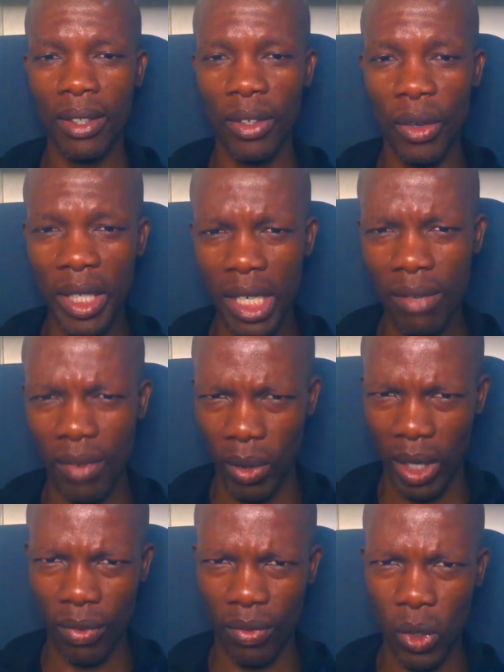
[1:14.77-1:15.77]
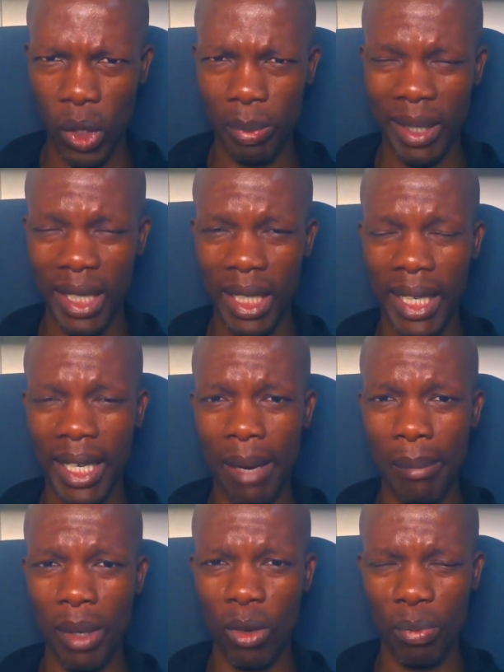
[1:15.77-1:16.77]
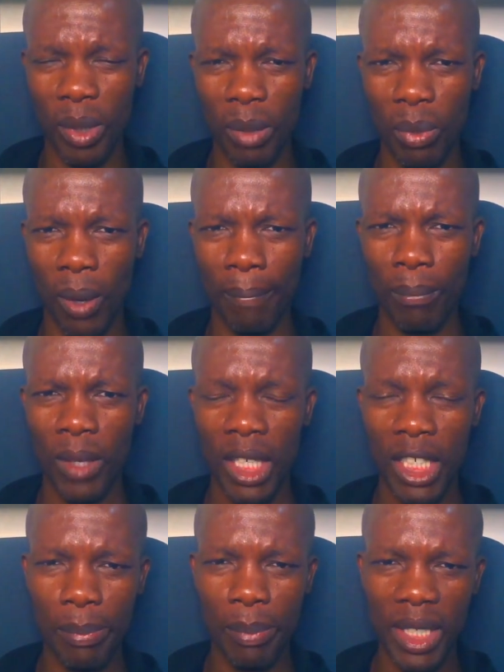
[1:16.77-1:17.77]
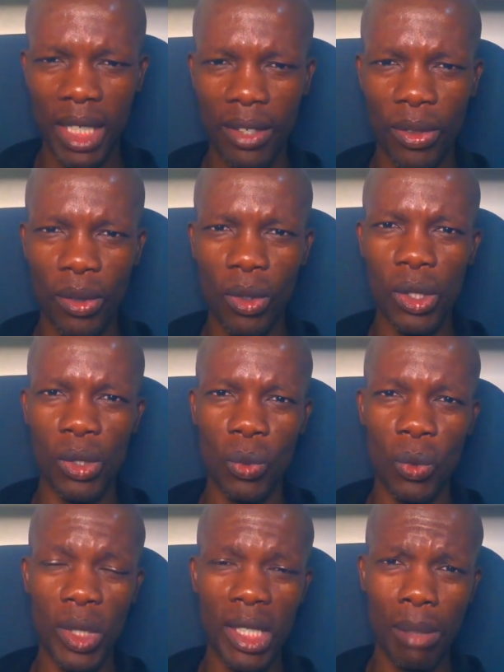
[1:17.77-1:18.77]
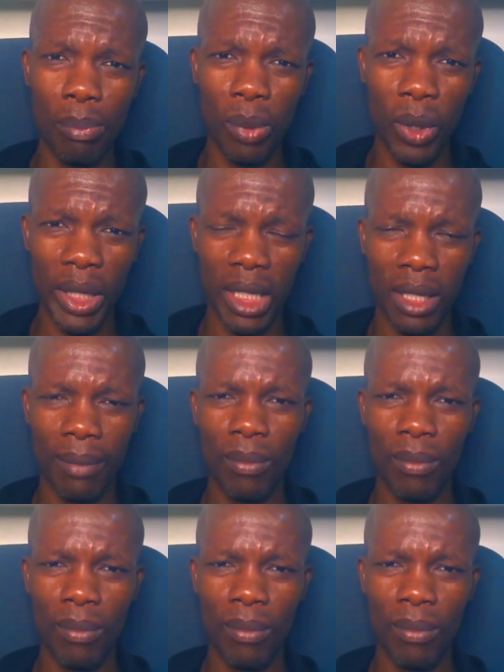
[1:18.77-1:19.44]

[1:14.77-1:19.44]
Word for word: not everyone of course, but there are a number of people, especially those who support